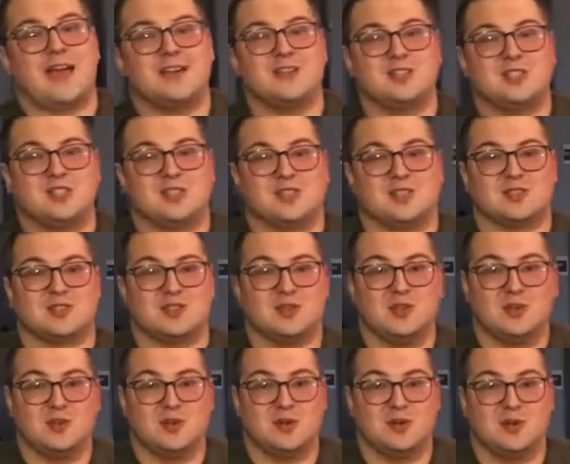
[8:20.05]
and Jesus
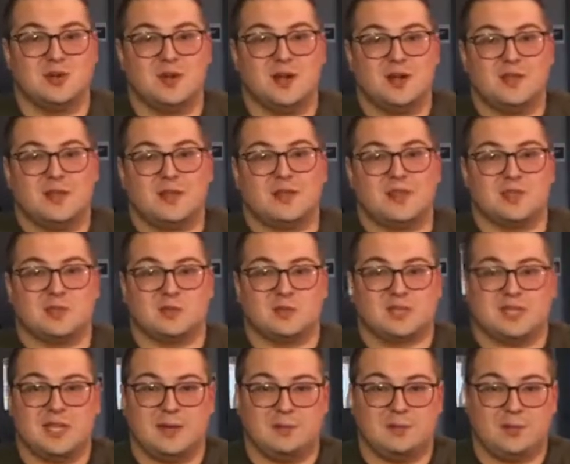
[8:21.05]
knew that this
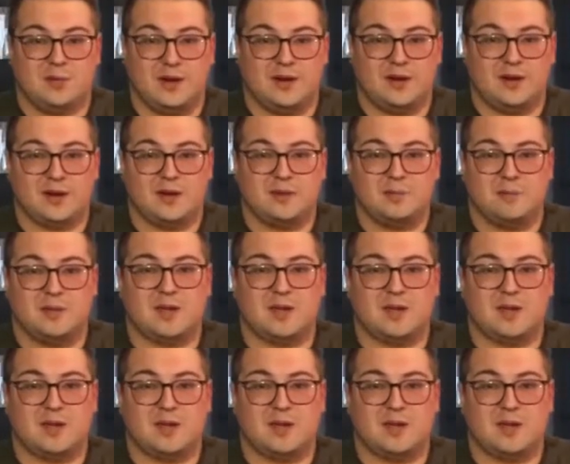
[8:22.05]
was temporary,